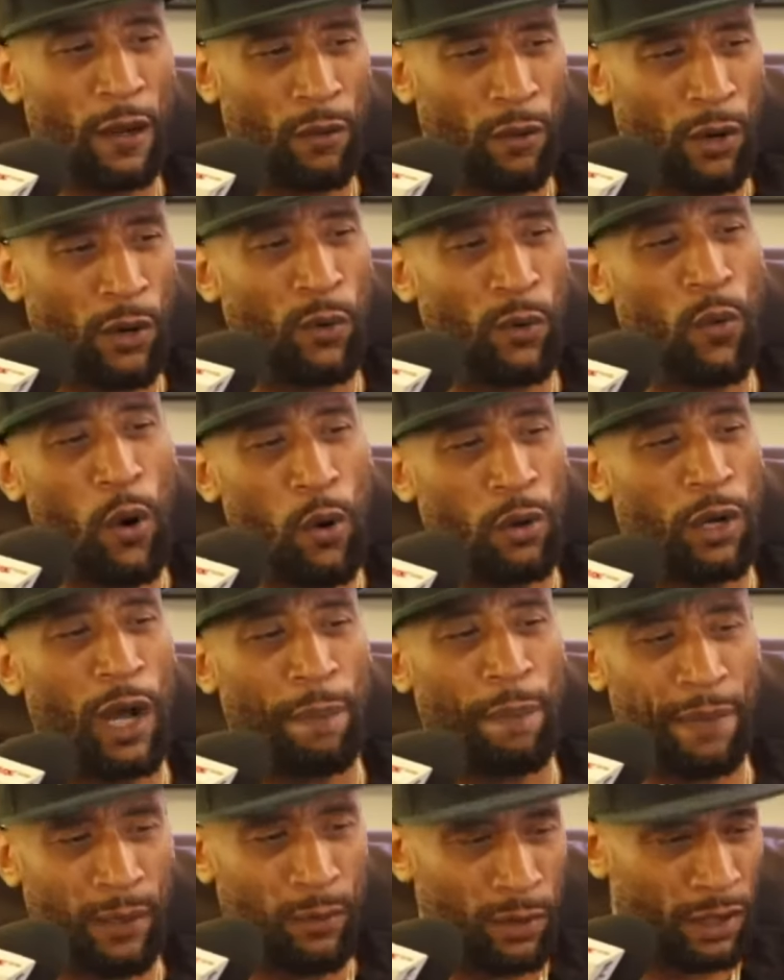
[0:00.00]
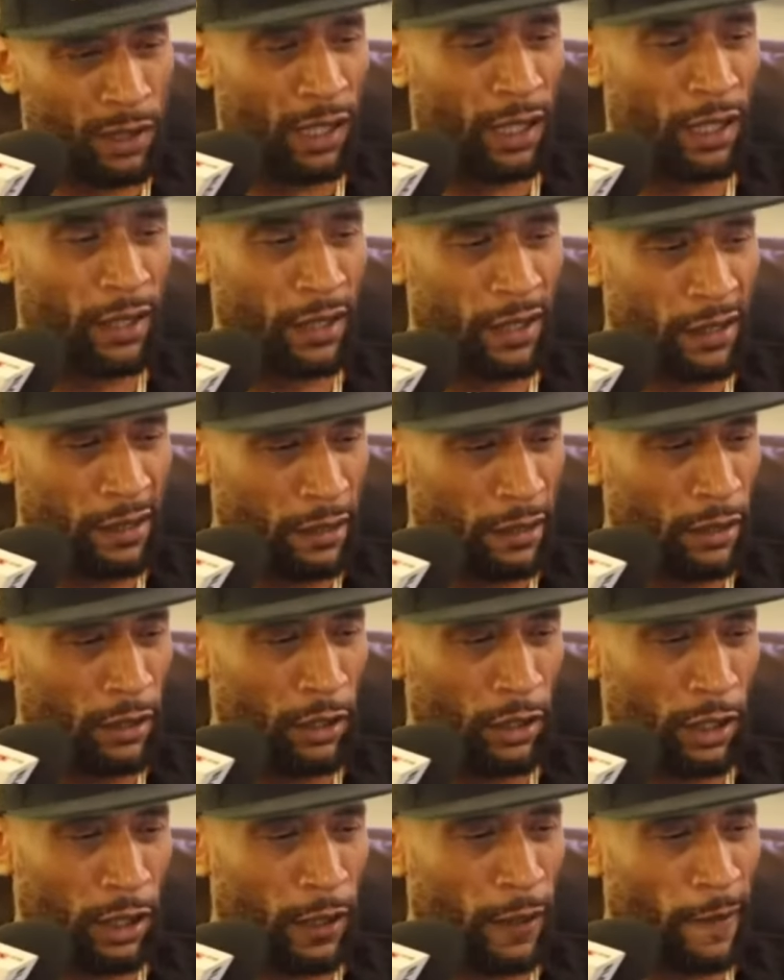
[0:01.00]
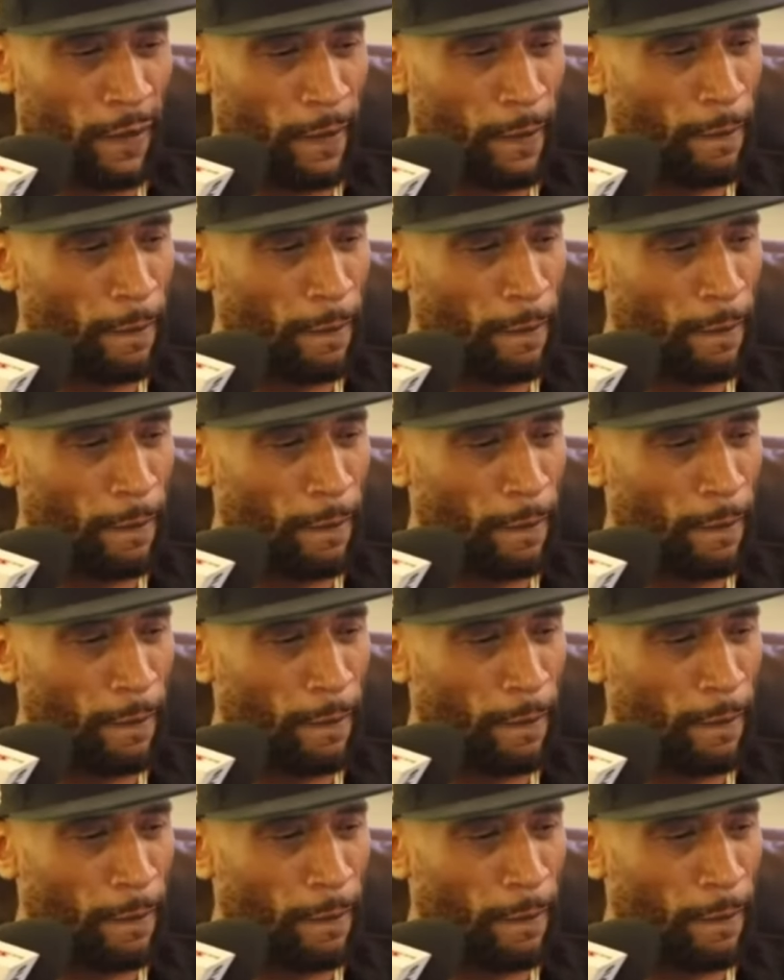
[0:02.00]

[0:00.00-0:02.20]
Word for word: When we woke up, he was telling us this shit.